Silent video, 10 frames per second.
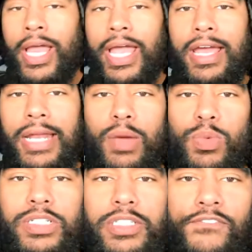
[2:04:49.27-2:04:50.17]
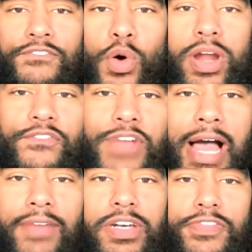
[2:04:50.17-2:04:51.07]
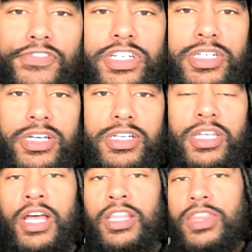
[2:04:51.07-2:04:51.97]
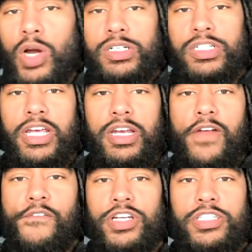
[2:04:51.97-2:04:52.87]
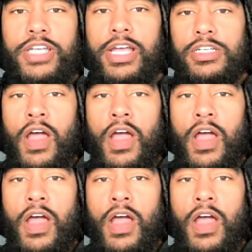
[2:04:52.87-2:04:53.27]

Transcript: and they went to 45 different cities, 13 different states,